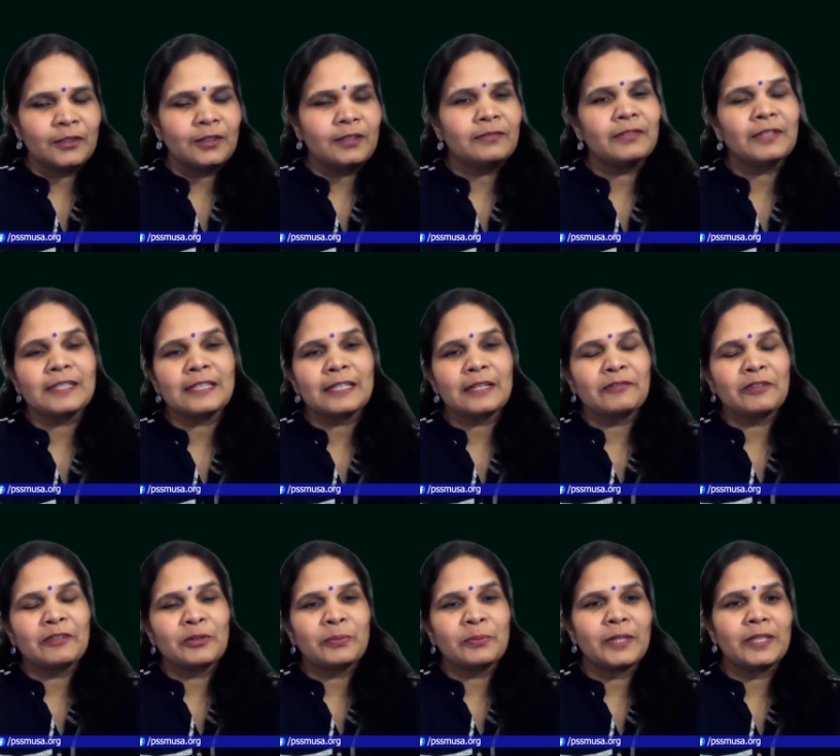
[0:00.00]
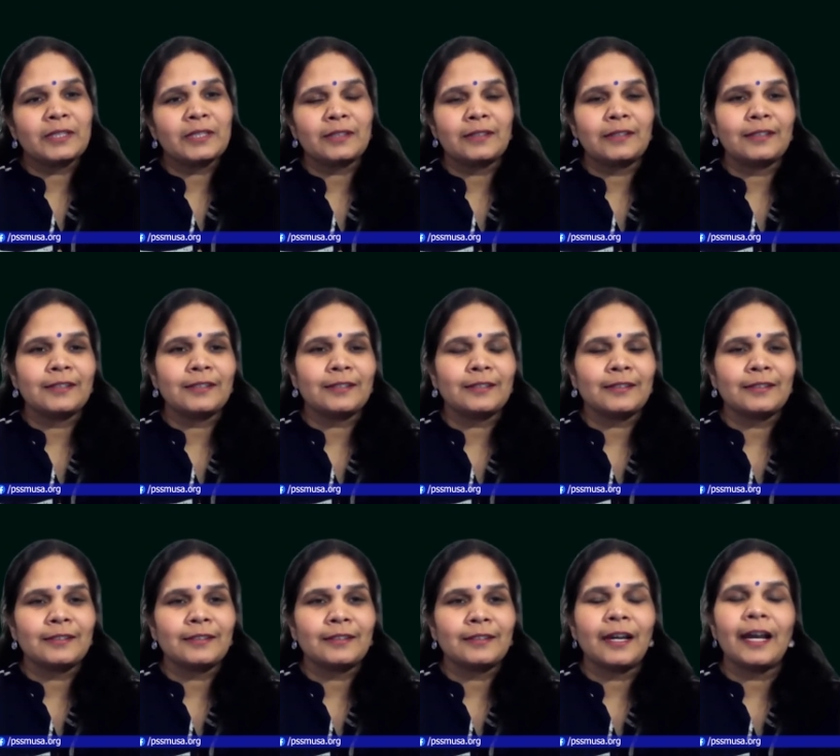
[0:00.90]
So the first affirmation
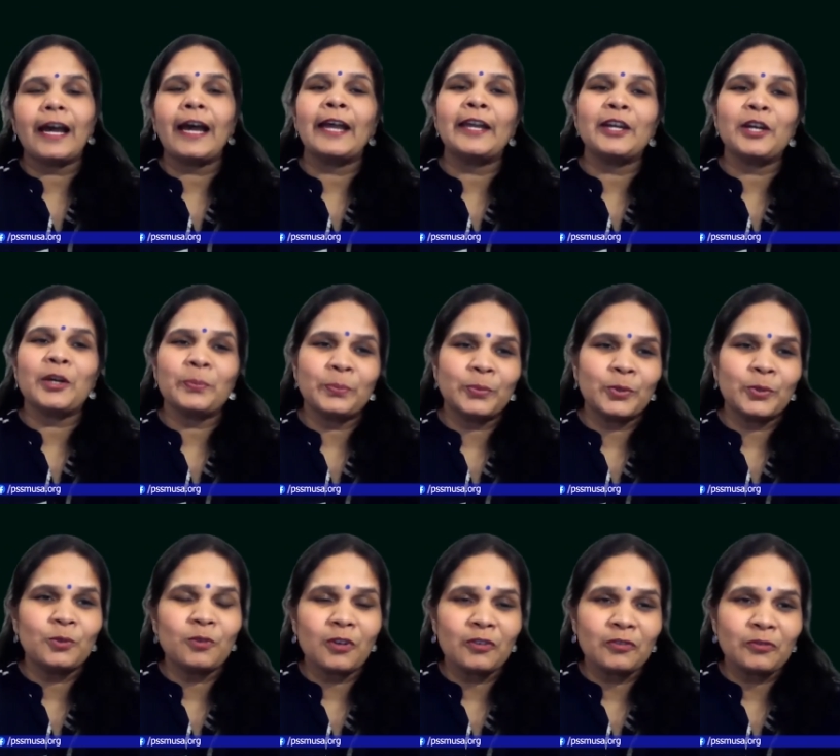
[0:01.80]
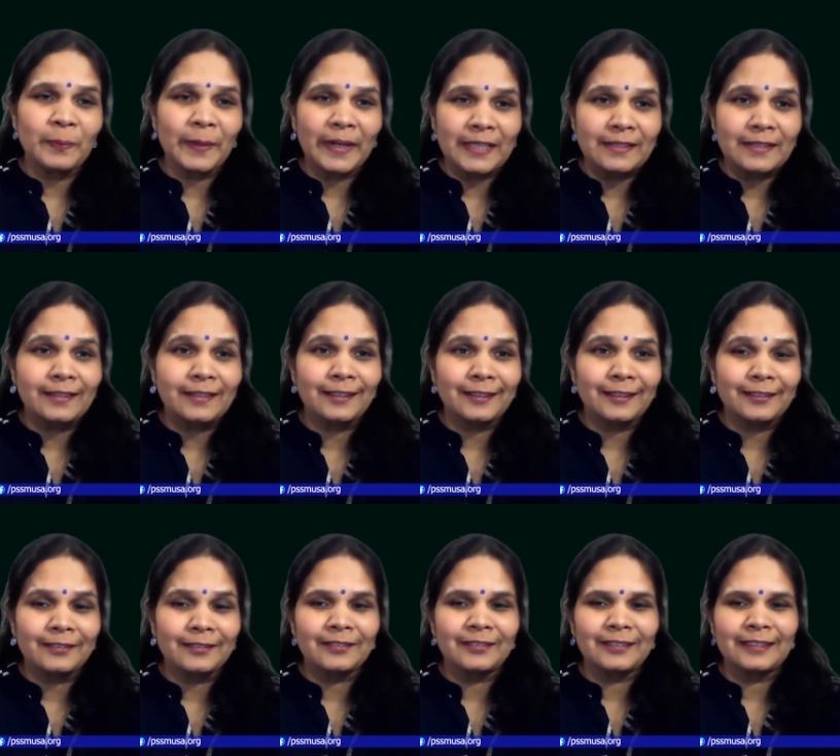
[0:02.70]
is, I approve of
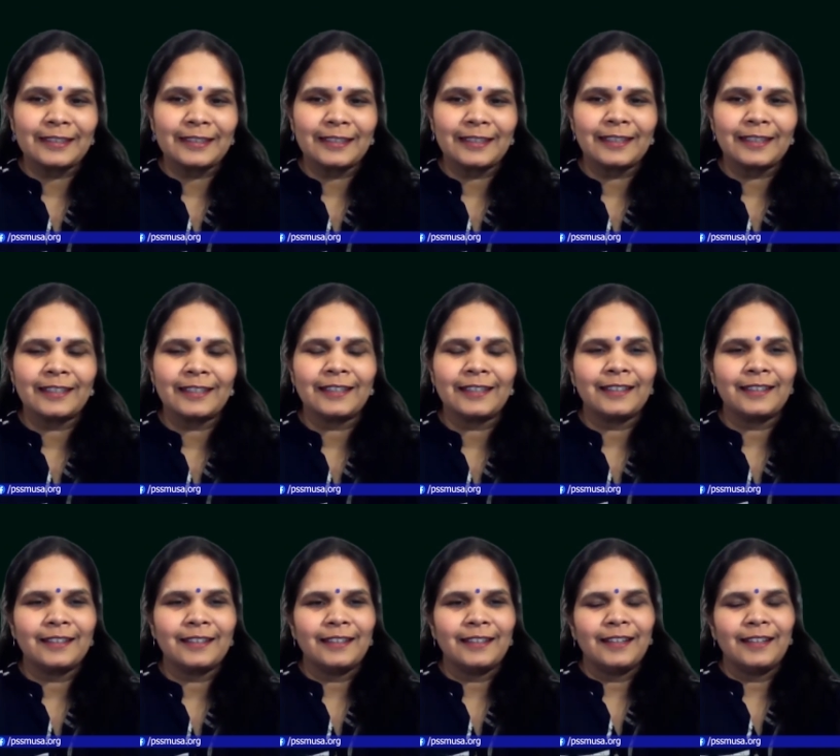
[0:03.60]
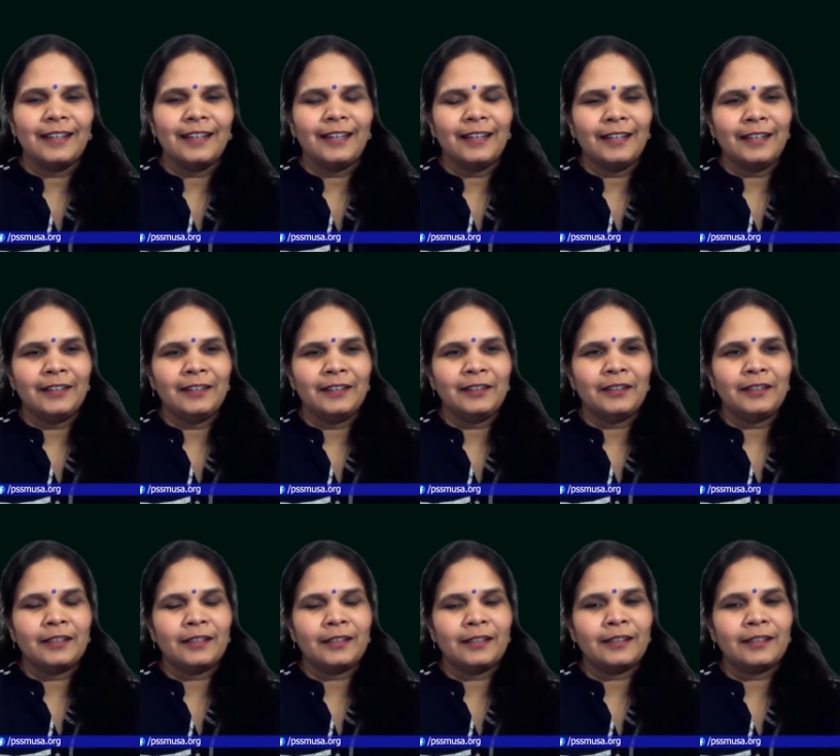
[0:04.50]
myself.
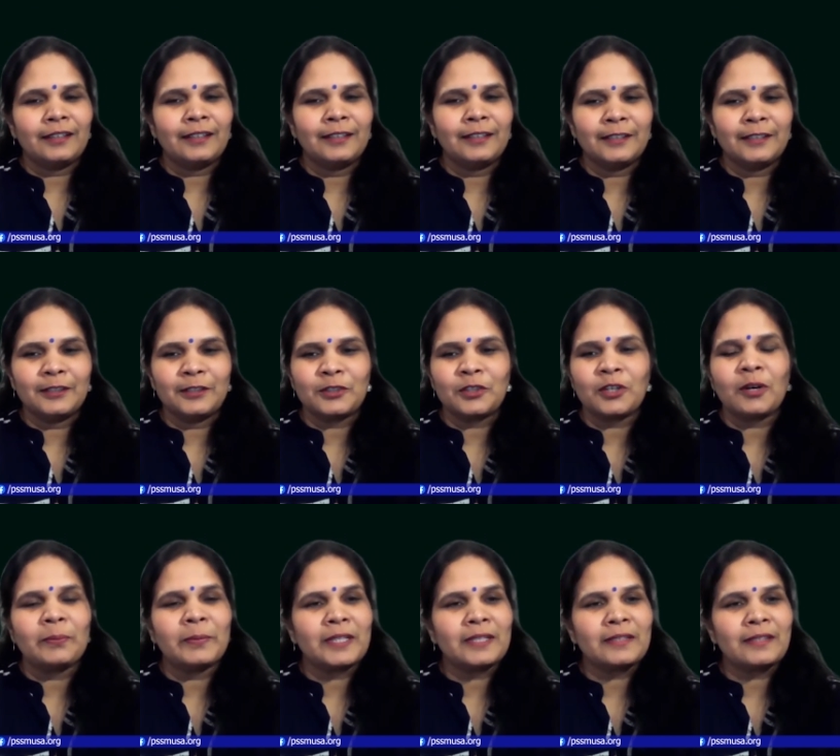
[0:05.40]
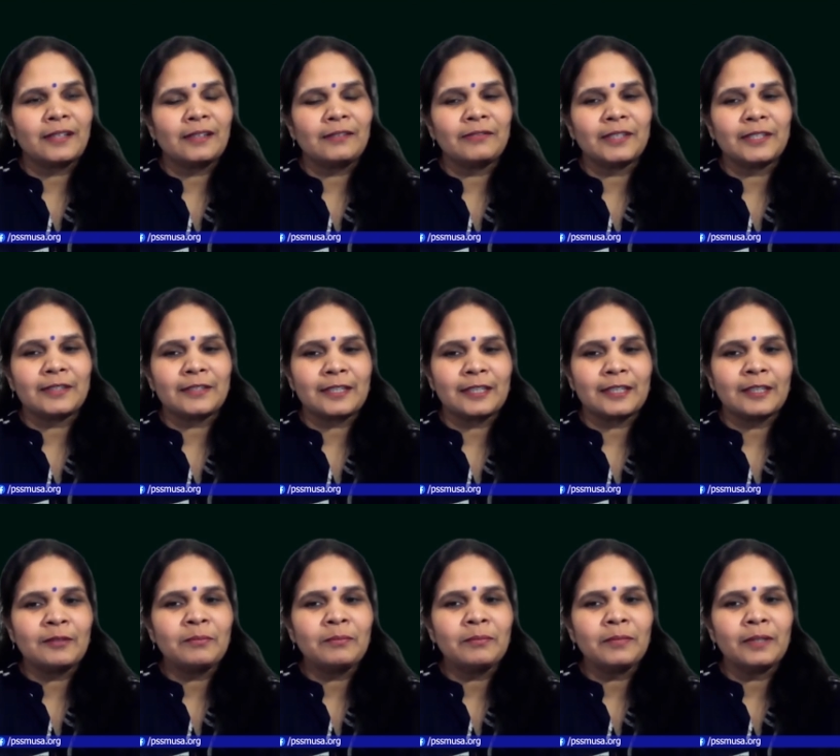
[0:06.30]
And under the topic
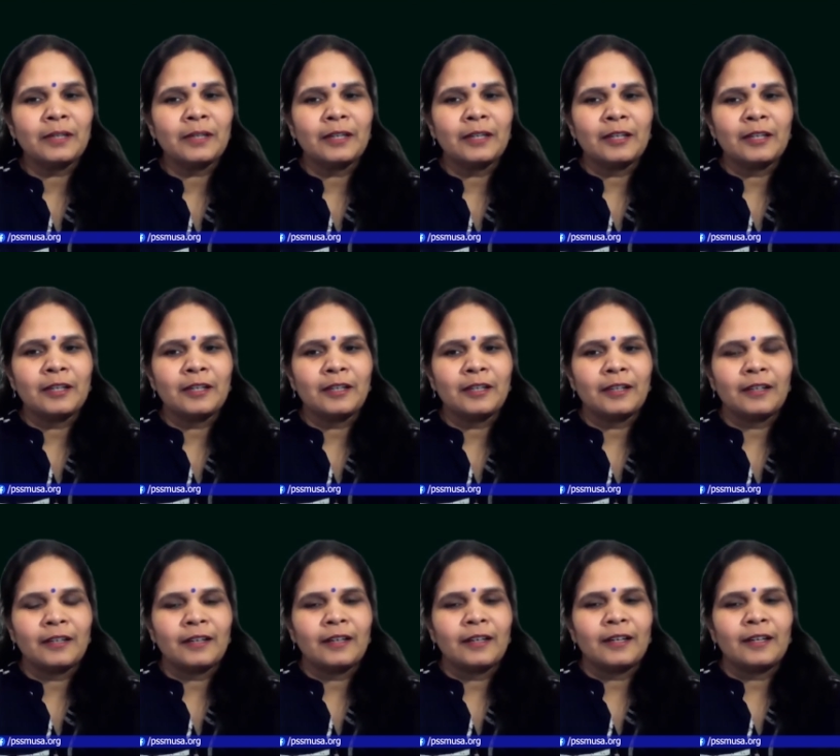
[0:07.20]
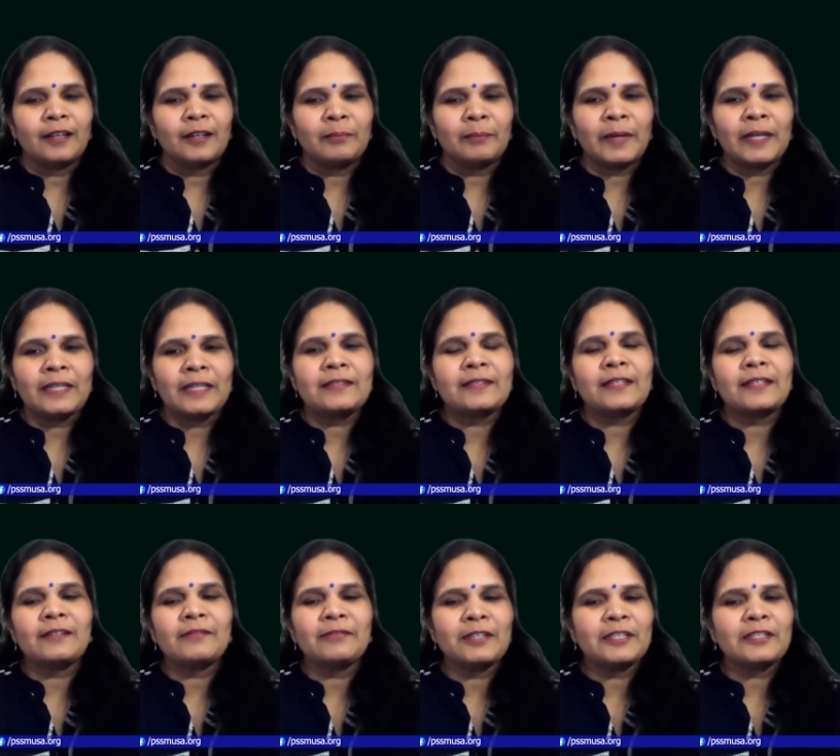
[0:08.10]
self-esteem, my
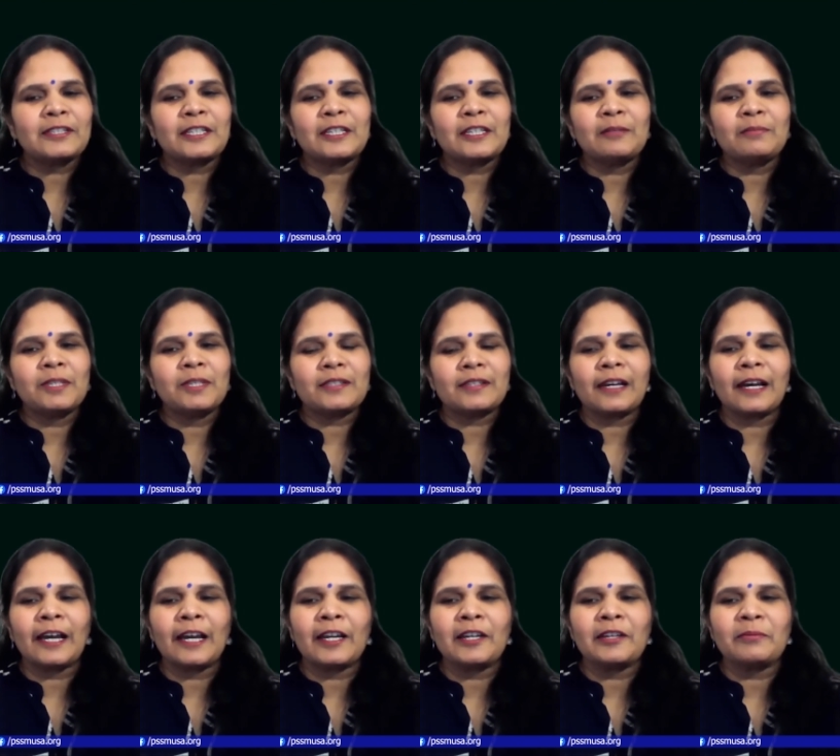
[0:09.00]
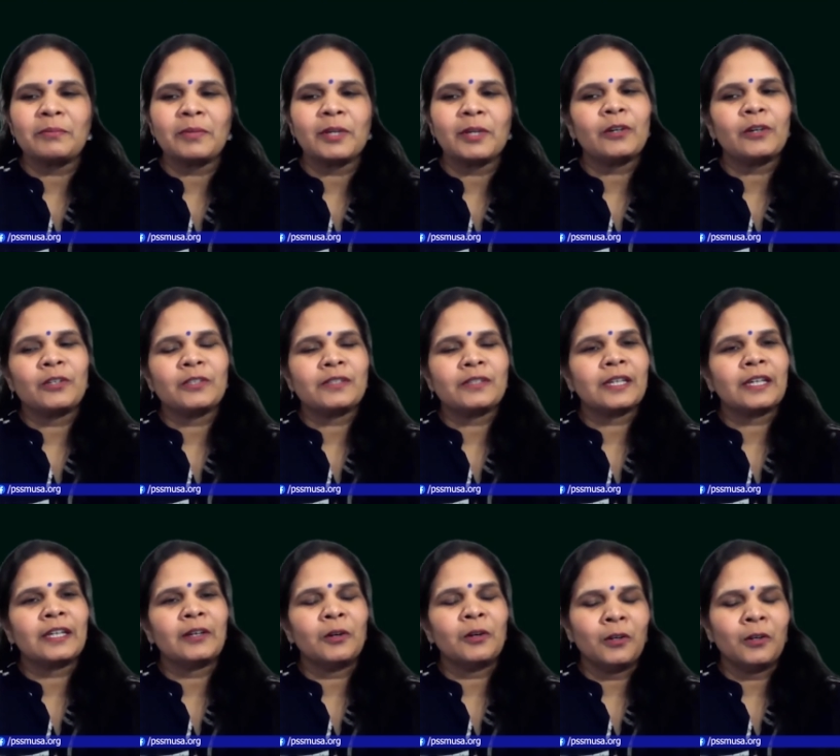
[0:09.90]
self-esteem is high because
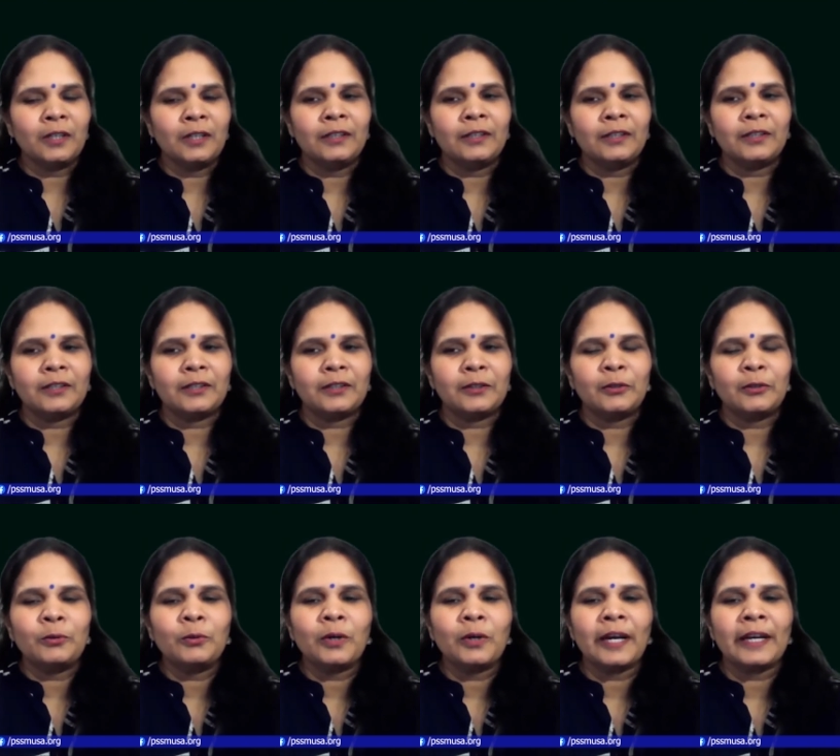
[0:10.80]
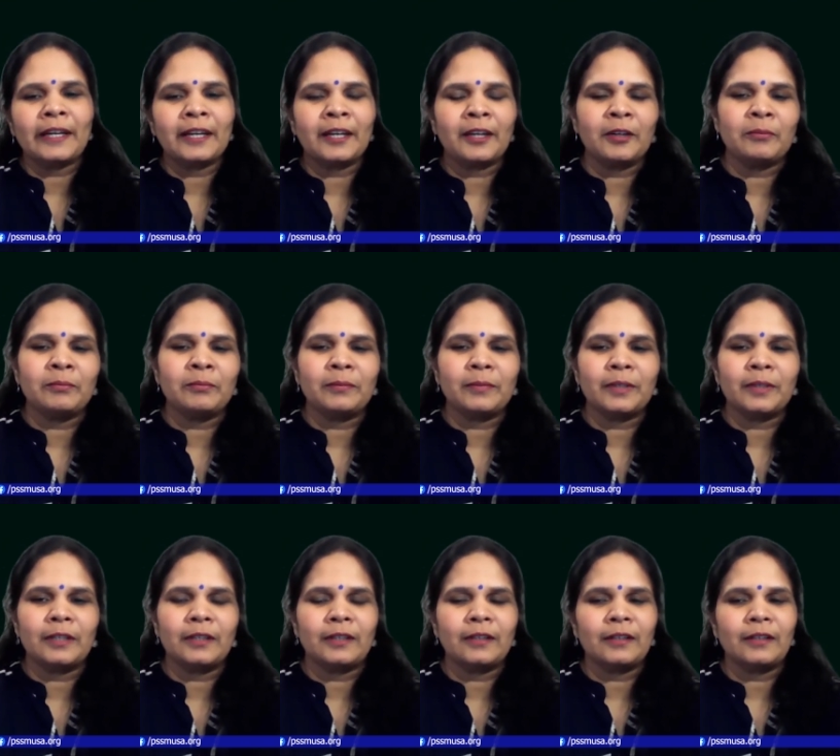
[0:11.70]
I honor who I am.
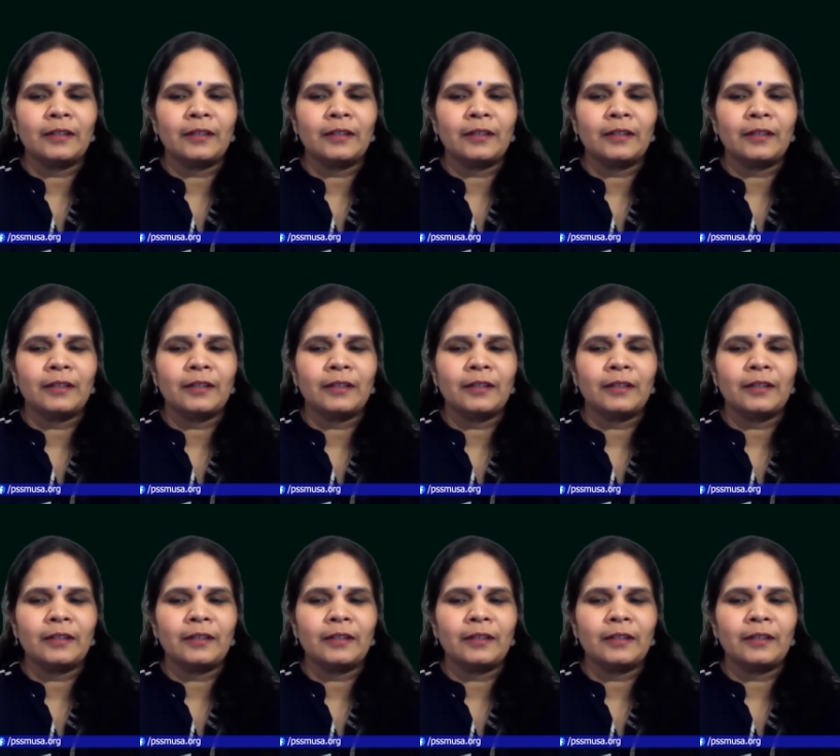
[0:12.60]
